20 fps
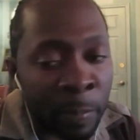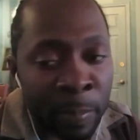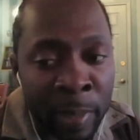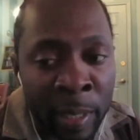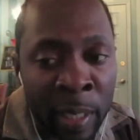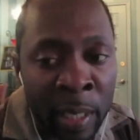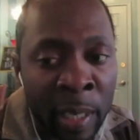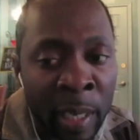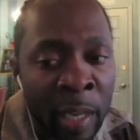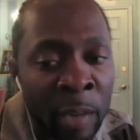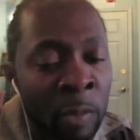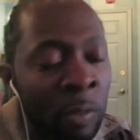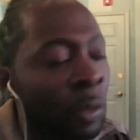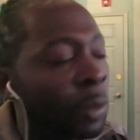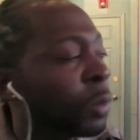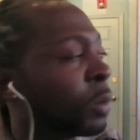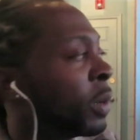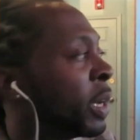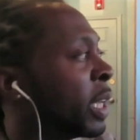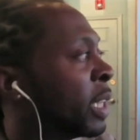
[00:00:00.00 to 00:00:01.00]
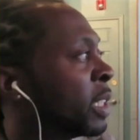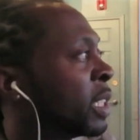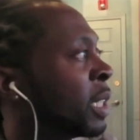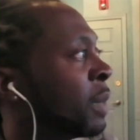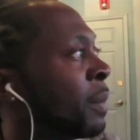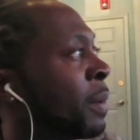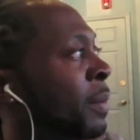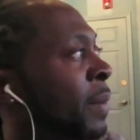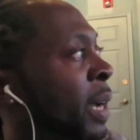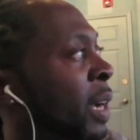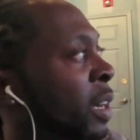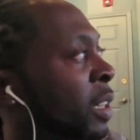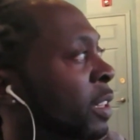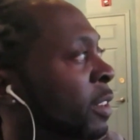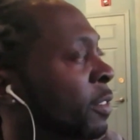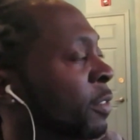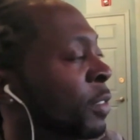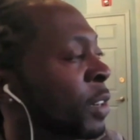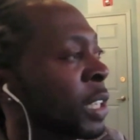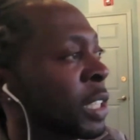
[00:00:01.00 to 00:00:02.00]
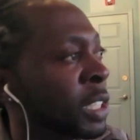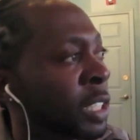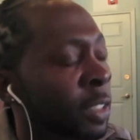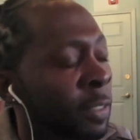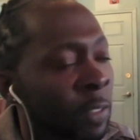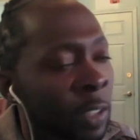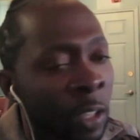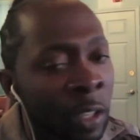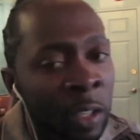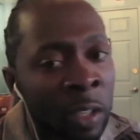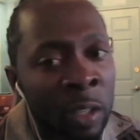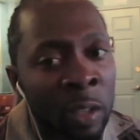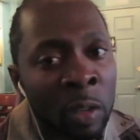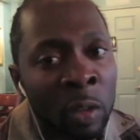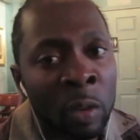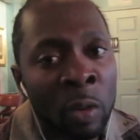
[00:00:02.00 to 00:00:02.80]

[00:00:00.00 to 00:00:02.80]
me, Haru, and some of my other friends have done